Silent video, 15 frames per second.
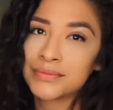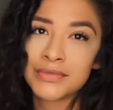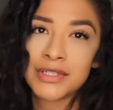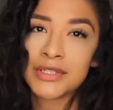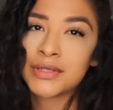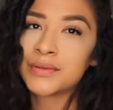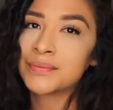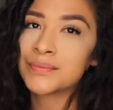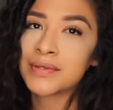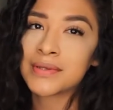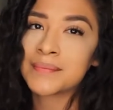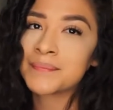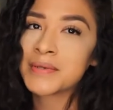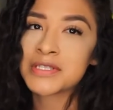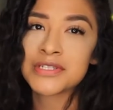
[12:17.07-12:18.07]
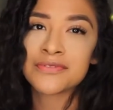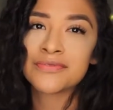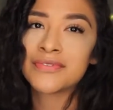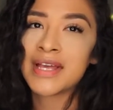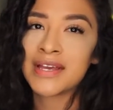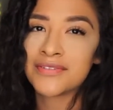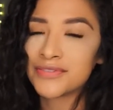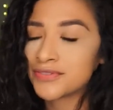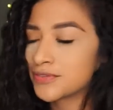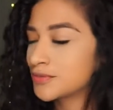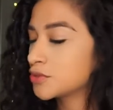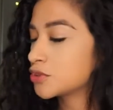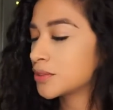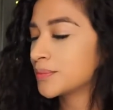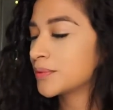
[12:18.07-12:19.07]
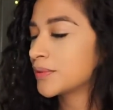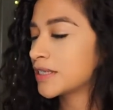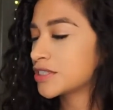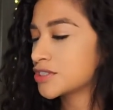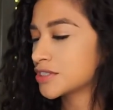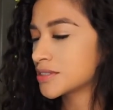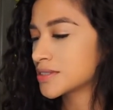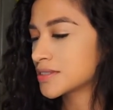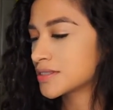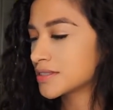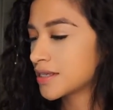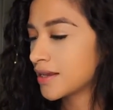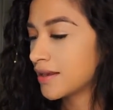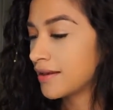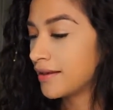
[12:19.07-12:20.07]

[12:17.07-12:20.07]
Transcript: you know, a bunch of life tribulations.